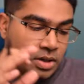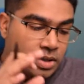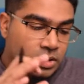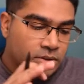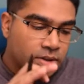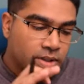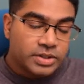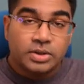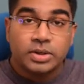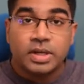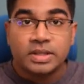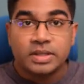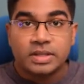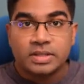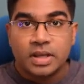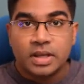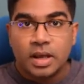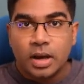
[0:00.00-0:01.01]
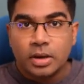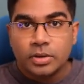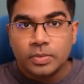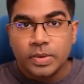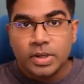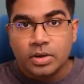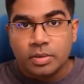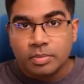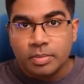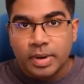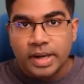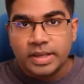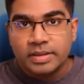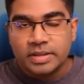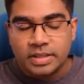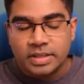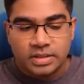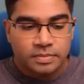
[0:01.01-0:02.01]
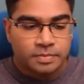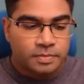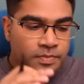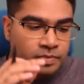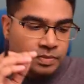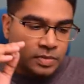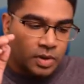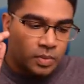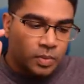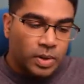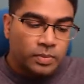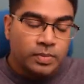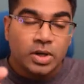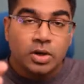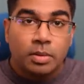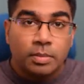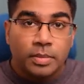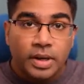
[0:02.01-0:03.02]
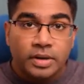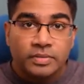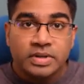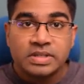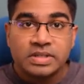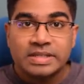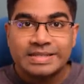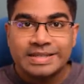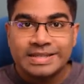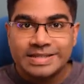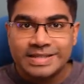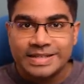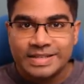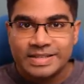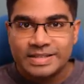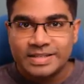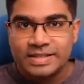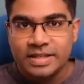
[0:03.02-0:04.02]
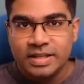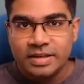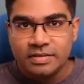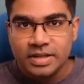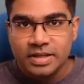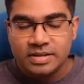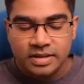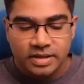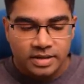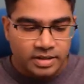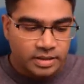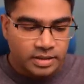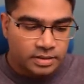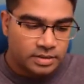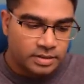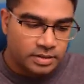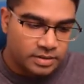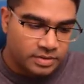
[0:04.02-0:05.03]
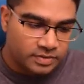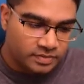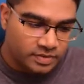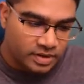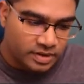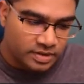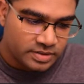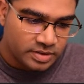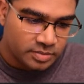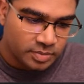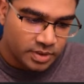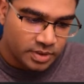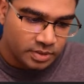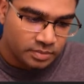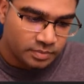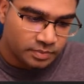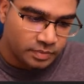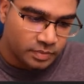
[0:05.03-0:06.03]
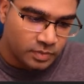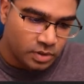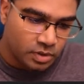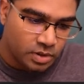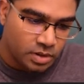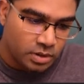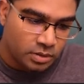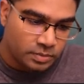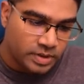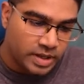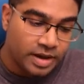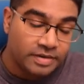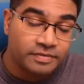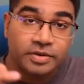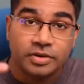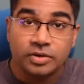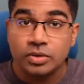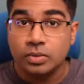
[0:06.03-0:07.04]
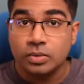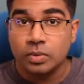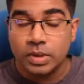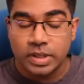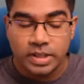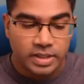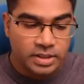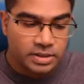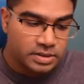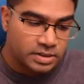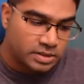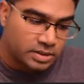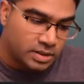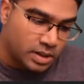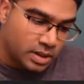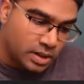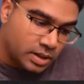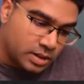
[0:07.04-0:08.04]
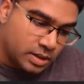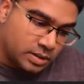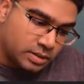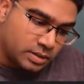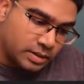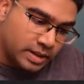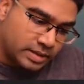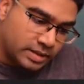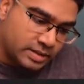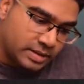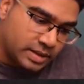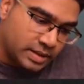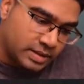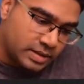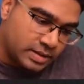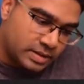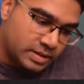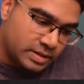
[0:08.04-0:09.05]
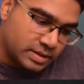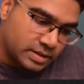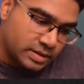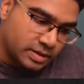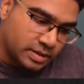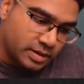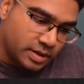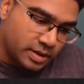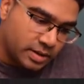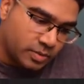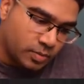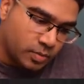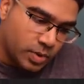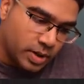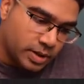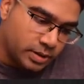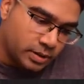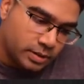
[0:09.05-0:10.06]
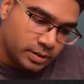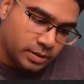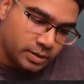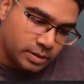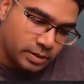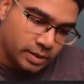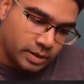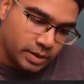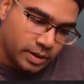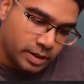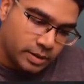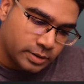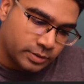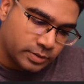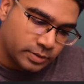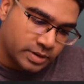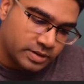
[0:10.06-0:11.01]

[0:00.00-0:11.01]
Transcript: So let's look at this. How do we combine this? When we combine resistance in a series circuit, it's very simple. All we have to do is, so let's say this is R1 and R2.